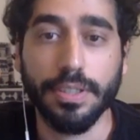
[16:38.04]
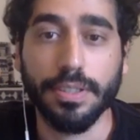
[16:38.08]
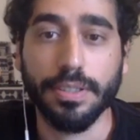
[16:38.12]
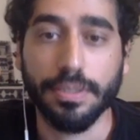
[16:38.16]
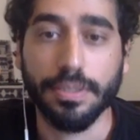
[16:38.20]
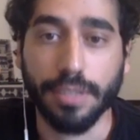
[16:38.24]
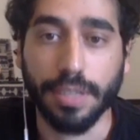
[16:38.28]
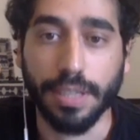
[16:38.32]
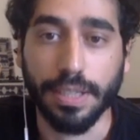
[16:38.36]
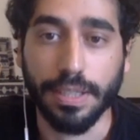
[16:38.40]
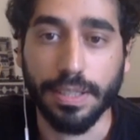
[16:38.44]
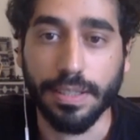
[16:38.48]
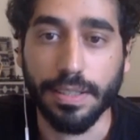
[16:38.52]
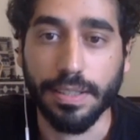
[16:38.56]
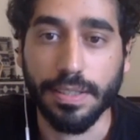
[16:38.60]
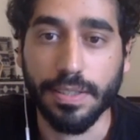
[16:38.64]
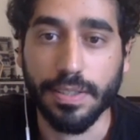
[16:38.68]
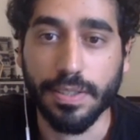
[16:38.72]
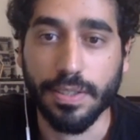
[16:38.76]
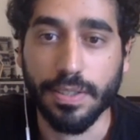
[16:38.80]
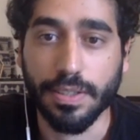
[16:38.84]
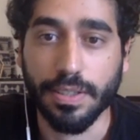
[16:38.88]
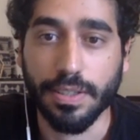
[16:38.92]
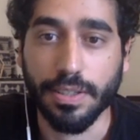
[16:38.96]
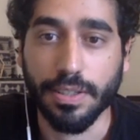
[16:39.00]
right?
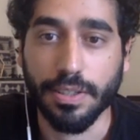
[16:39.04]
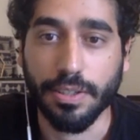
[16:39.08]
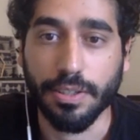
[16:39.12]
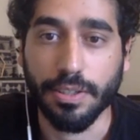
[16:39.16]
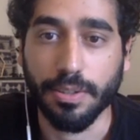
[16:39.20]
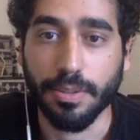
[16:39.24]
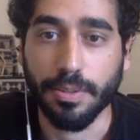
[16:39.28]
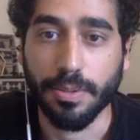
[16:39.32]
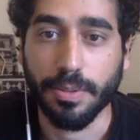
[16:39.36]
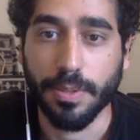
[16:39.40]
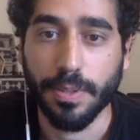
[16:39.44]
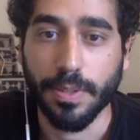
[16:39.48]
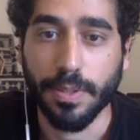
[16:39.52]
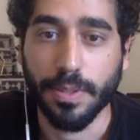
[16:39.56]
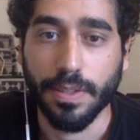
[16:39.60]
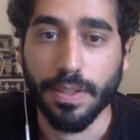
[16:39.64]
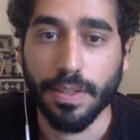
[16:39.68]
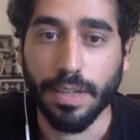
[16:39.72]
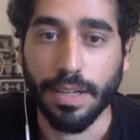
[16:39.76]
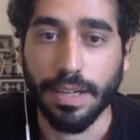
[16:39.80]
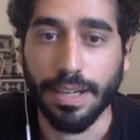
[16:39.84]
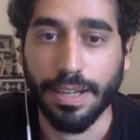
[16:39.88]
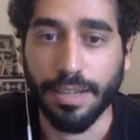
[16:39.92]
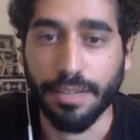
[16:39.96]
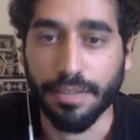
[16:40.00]
It's
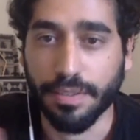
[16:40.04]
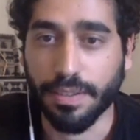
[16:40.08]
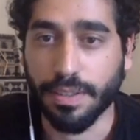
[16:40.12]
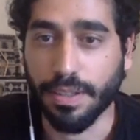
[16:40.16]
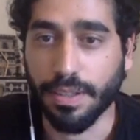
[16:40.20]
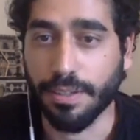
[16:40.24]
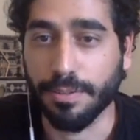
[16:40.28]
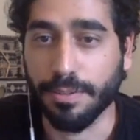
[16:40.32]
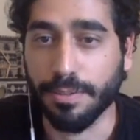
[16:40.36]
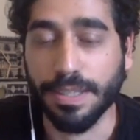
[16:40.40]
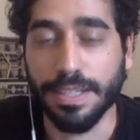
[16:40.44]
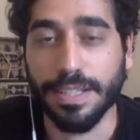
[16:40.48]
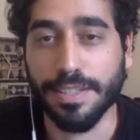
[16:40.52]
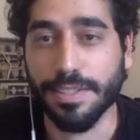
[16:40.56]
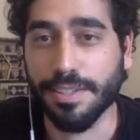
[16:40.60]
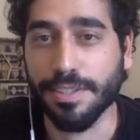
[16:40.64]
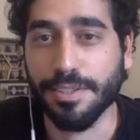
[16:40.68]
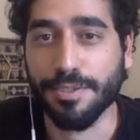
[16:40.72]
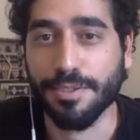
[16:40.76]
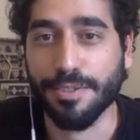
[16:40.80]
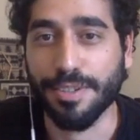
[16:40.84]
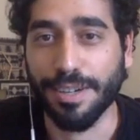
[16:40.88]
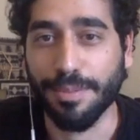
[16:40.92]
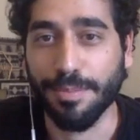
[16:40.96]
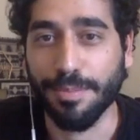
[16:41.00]
I loved how Dennis
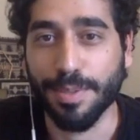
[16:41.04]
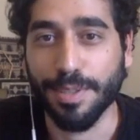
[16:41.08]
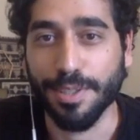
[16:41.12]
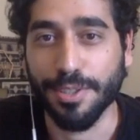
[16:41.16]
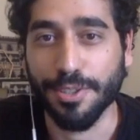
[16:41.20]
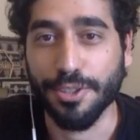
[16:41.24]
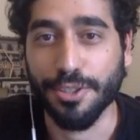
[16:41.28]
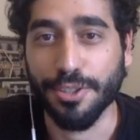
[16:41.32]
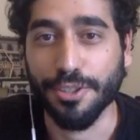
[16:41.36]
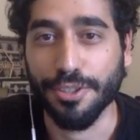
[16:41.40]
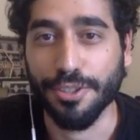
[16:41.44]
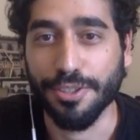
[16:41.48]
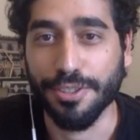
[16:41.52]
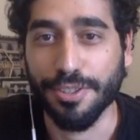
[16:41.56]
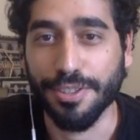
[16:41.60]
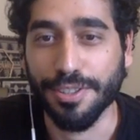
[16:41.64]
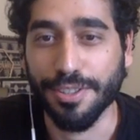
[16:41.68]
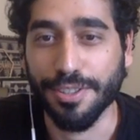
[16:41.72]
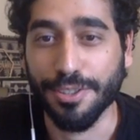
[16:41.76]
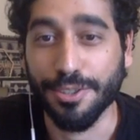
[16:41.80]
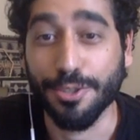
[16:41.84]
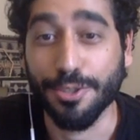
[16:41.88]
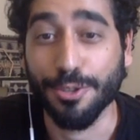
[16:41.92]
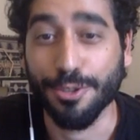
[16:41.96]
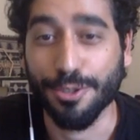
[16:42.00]
described the
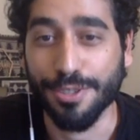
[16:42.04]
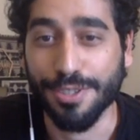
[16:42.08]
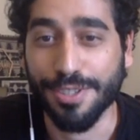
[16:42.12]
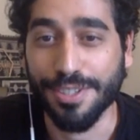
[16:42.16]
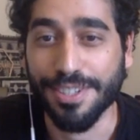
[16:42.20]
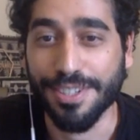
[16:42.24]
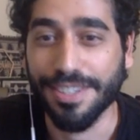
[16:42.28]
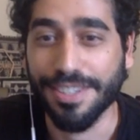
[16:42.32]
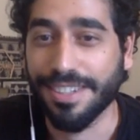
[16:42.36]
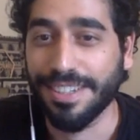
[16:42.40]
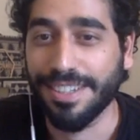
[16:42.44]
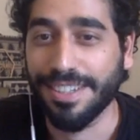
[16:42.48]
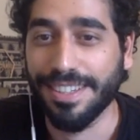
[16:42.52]
chores,